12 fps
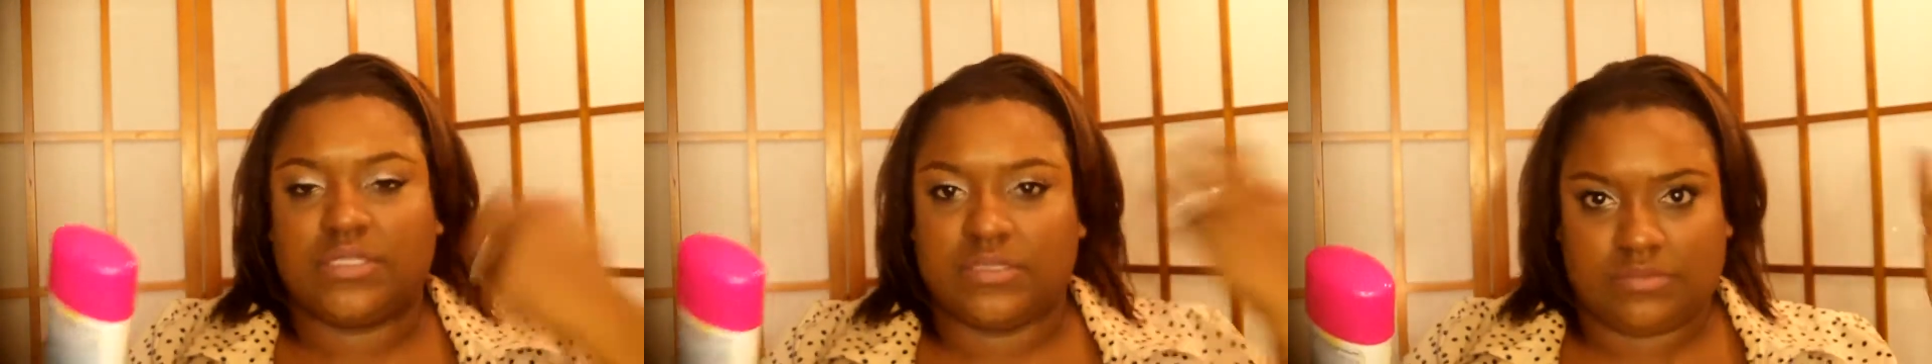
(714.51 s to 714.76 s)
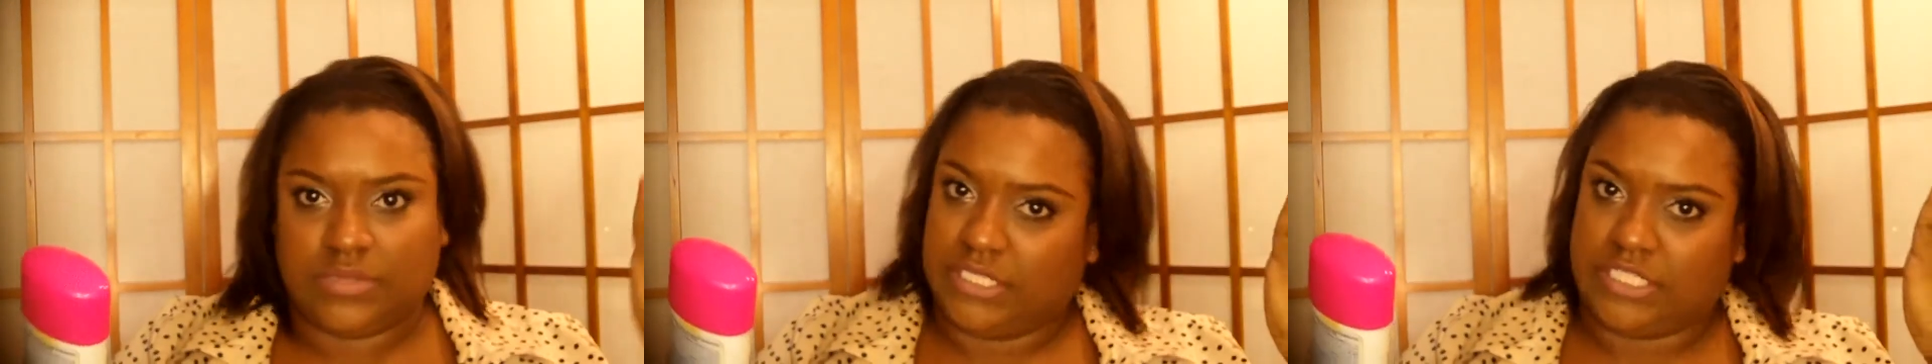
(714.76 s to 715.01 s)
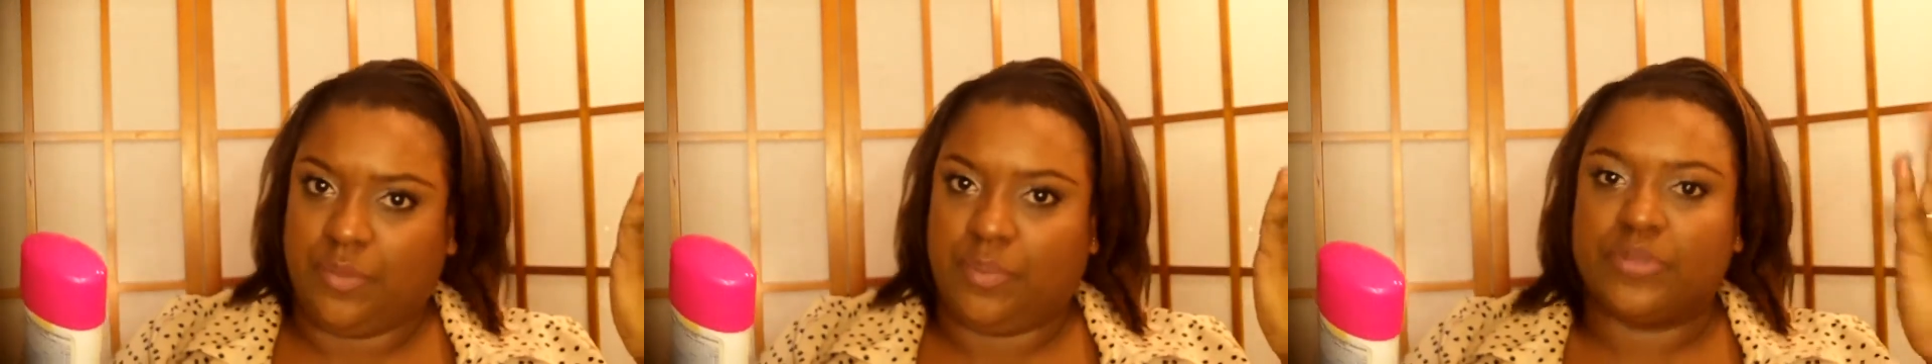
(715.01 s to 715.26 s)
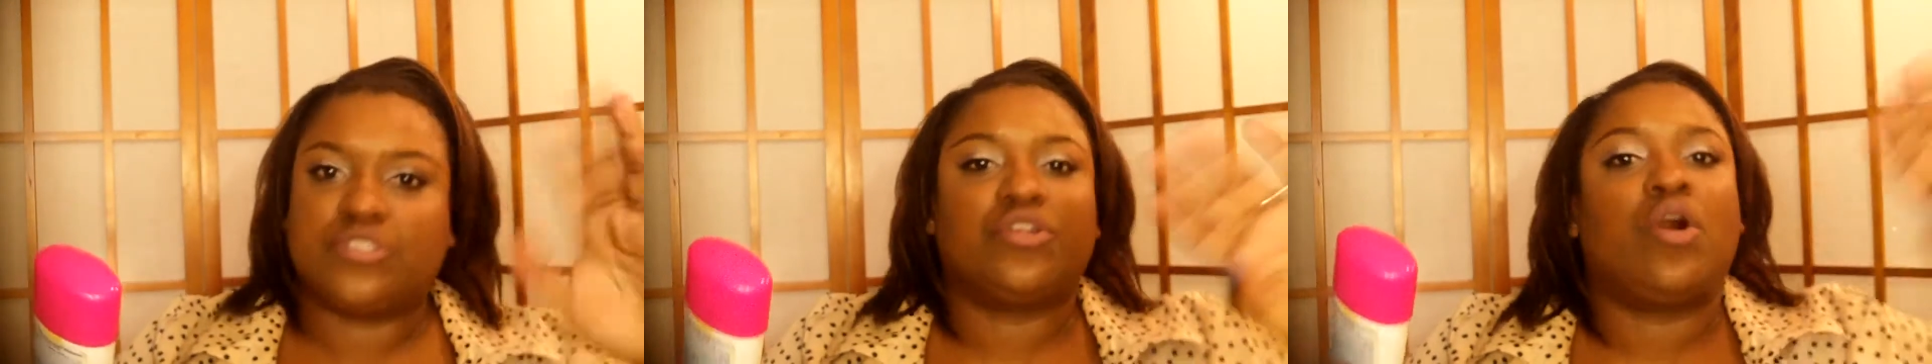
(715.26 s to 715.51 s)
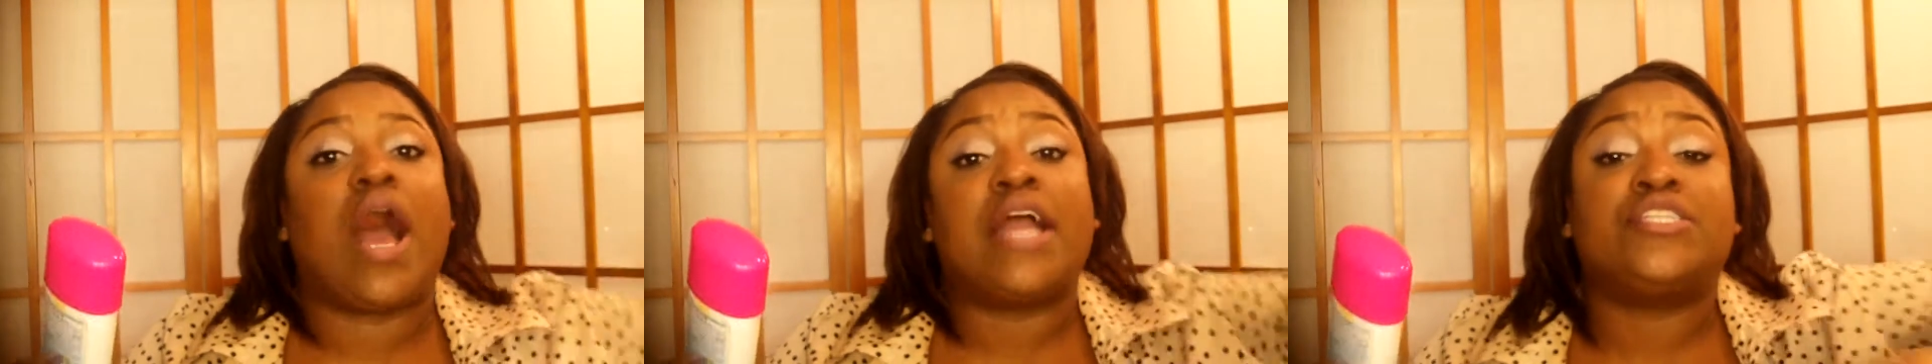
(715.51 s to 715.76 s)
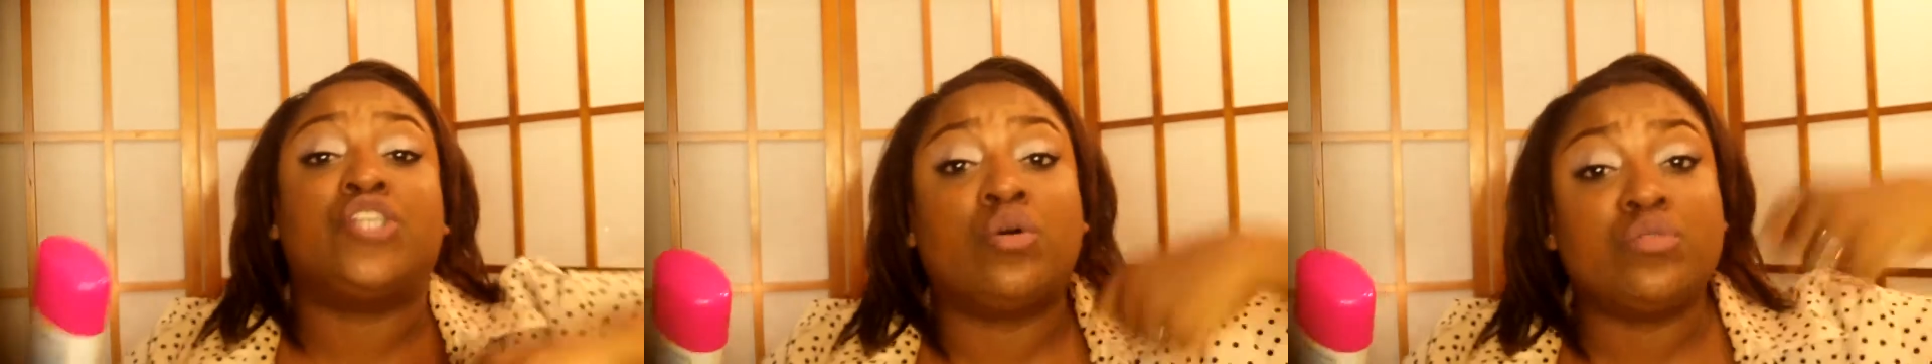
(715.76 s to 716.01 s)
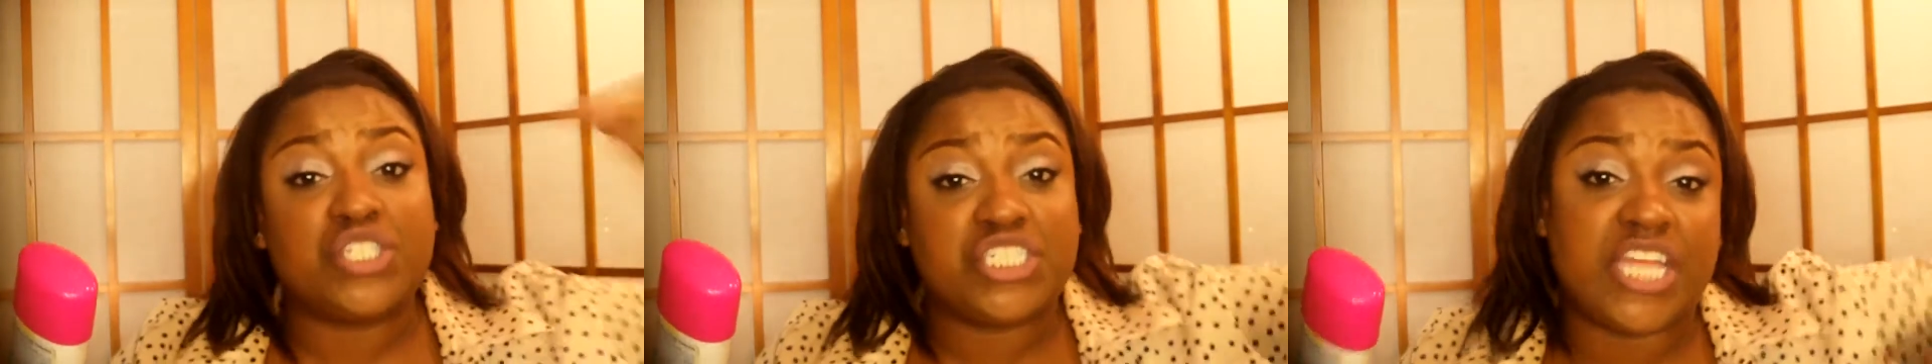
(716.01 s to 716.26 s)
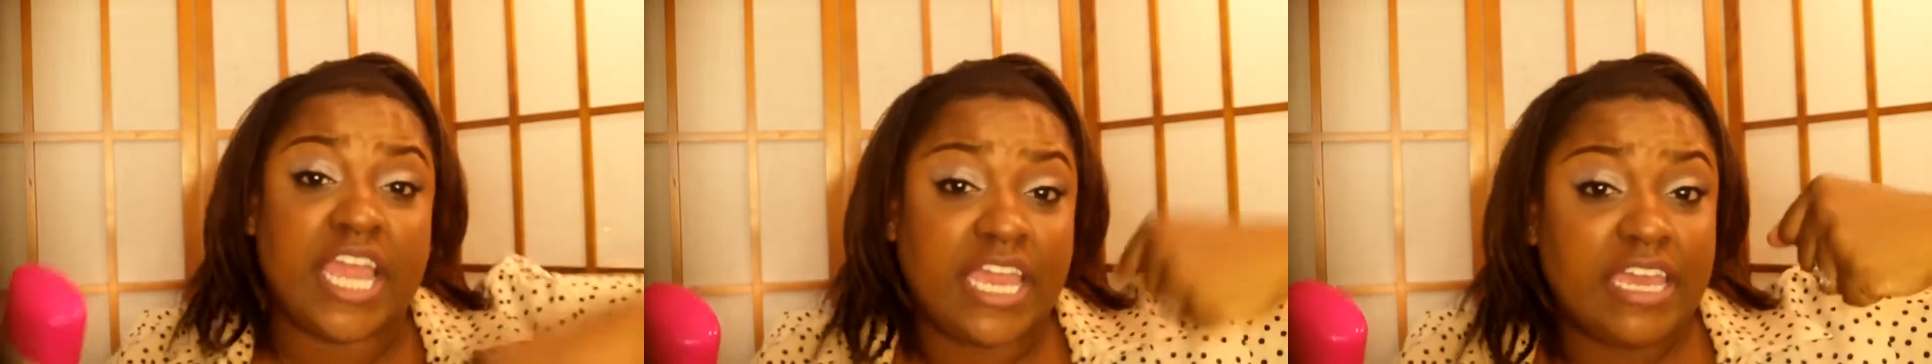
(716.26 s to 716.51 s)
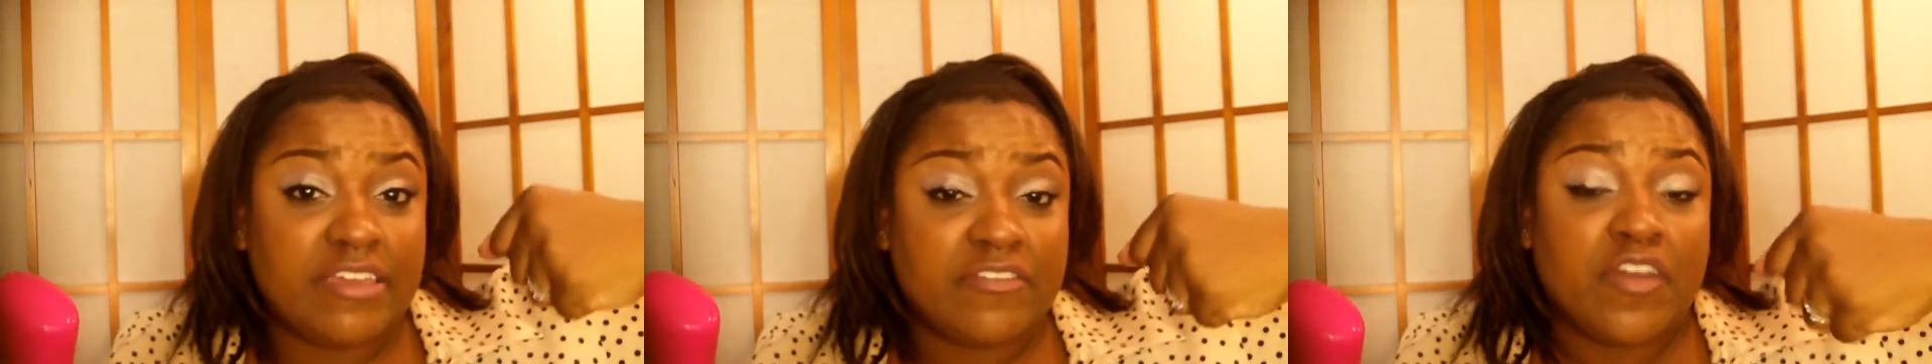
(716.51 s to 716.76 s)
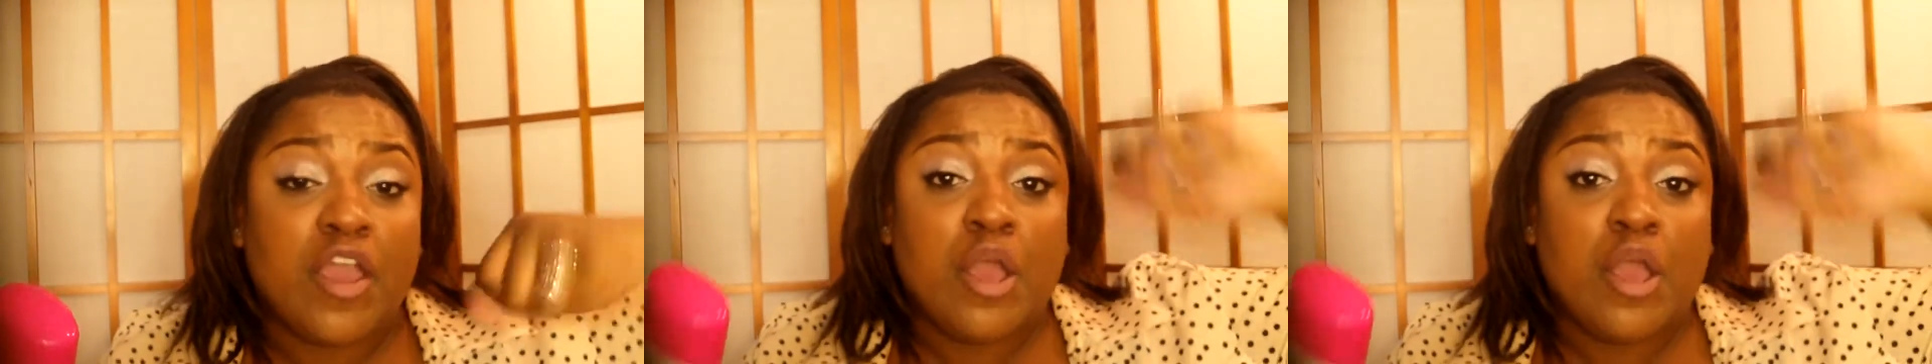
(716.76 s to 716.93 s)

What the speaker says: let's get personal. I don't shave